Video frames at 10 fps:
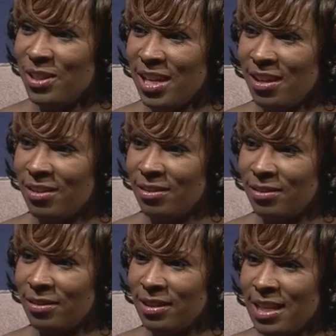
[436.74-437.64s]

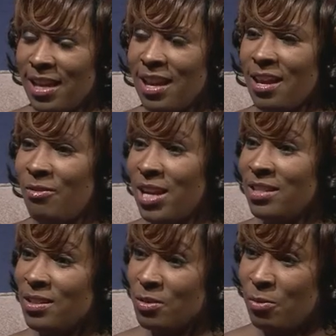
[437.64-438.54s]
Heal, it
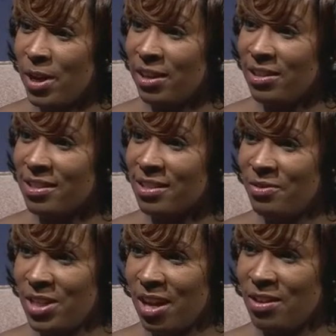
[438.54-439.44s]
raises awareness of
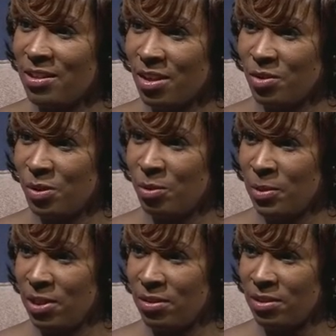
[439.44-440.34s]
child sexual
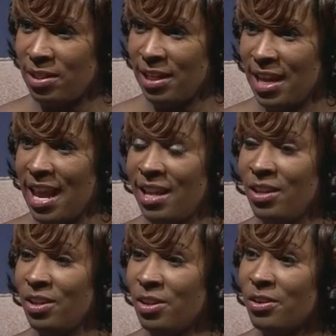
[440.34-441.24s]
abuse and
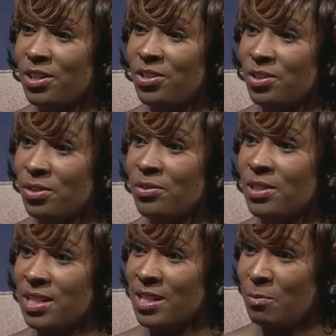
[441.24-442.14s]
encourages
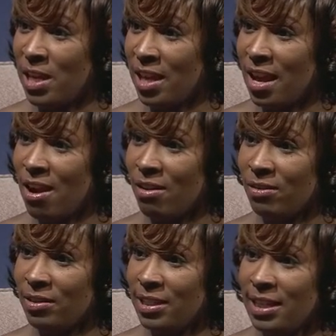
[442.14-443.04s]
children to speak
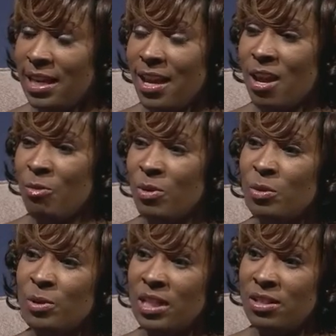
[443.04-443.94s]
out. And what
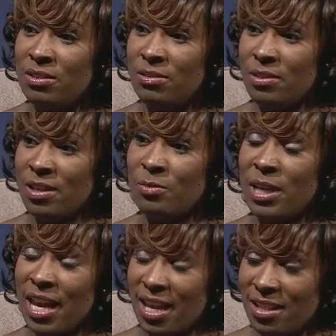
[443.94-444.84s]
we do is we
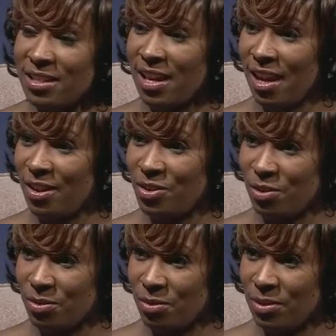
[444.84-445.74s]
educate
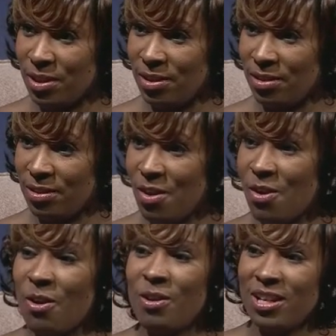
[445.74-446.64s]
children
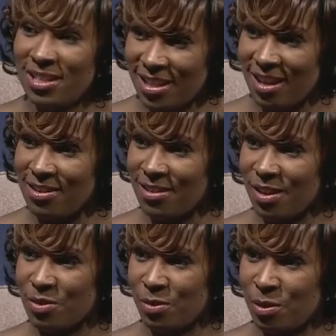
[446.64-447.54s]
on child
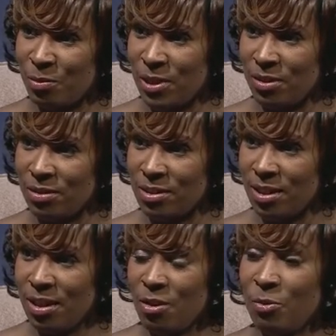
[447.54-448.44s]
sexual abuse.
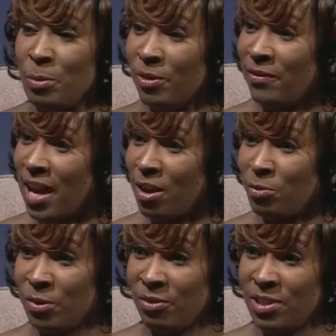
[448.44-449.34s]
We provide
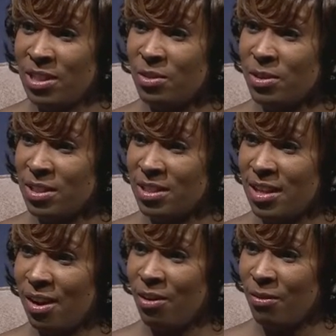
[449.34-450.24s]
them with resources
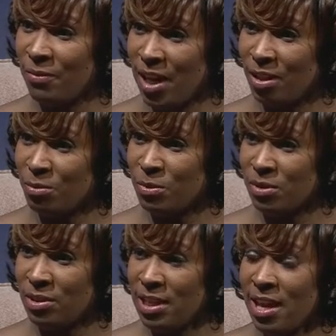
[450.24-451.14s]
that are
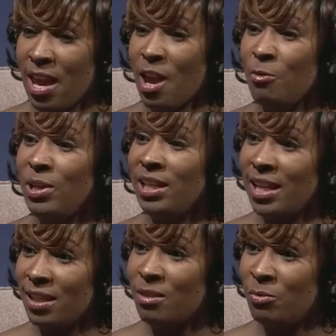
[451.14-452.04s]
available, and we
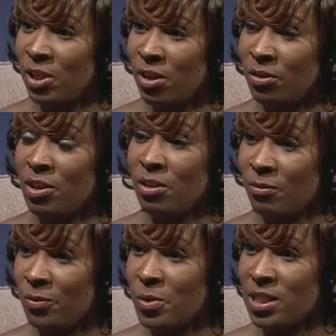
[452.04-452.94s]
let them know your
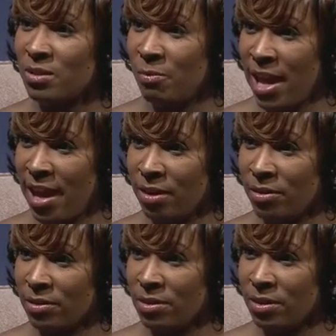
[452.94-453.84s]
voice
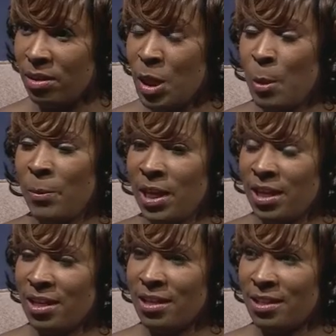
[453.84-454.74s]
matters,
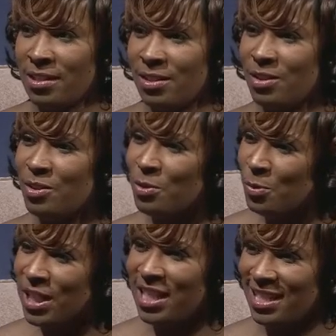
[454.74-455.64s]
because
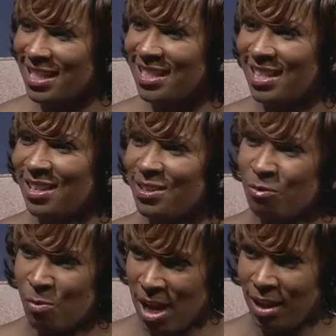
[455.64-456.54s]
26 years of
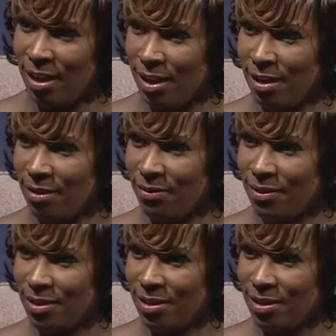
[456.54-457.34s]
my life